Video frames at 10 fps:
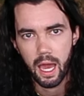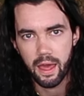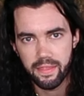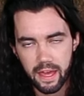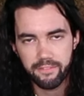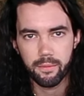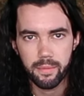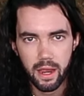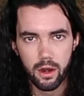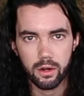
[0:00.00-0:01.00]
and then from
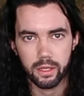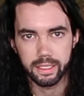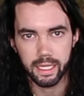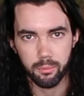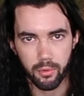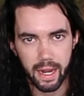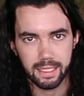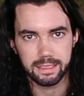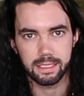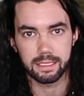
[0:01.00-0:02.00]
there, get
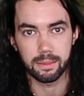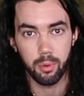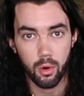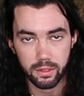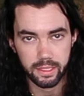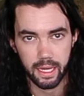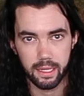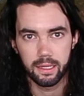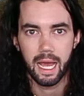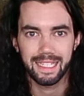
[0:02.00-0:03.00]
brands to support that.